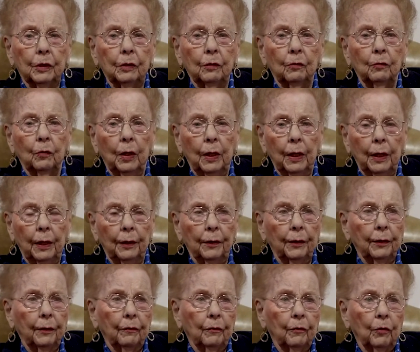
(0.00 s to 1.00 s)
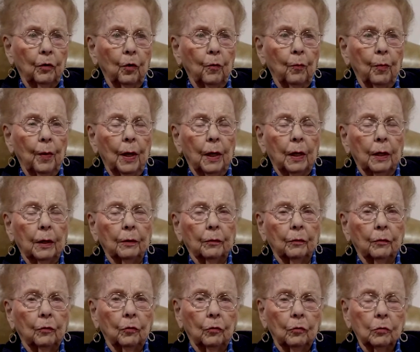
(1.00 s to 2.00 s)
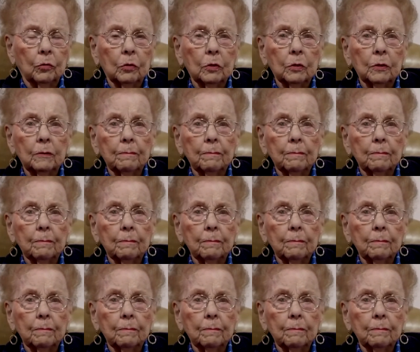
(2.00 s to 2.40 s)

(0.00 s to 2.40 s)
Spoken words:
we had a co-pilot, of course.